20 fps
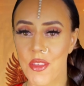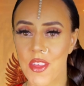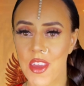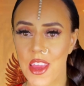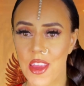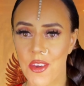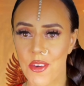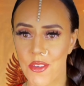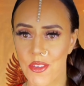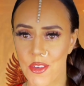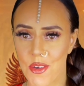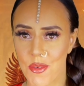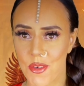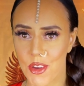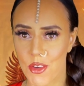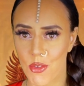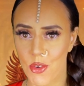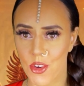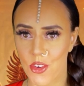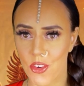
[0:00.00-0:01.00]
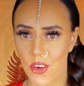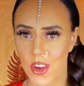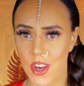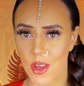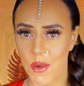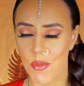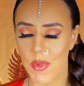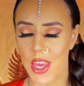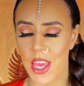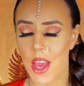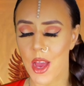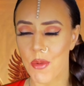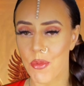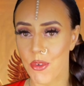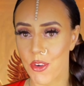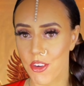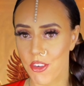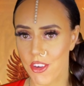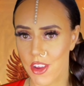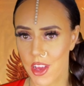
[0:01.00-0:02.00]
Thank you so much for joining me. I
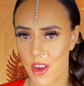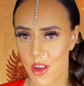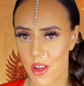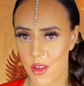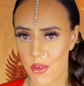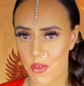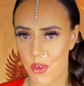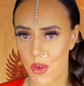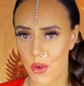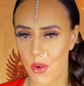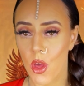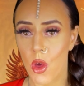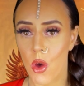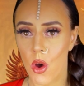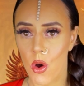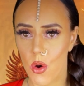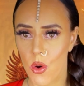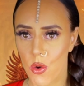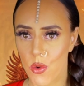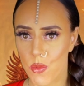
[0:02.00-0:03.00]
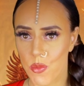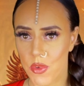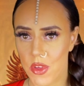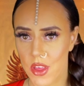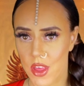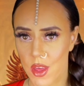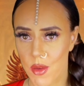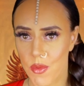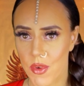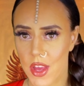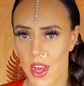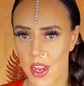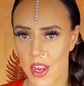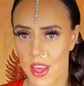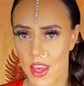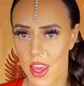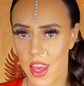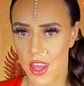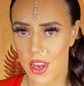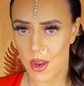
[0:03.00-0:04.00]
appreciate all of you. Om kleem
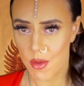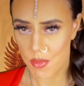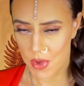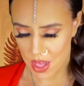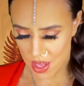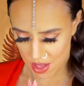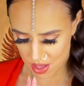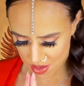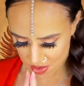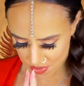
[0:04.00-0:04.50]
karikaya namaha.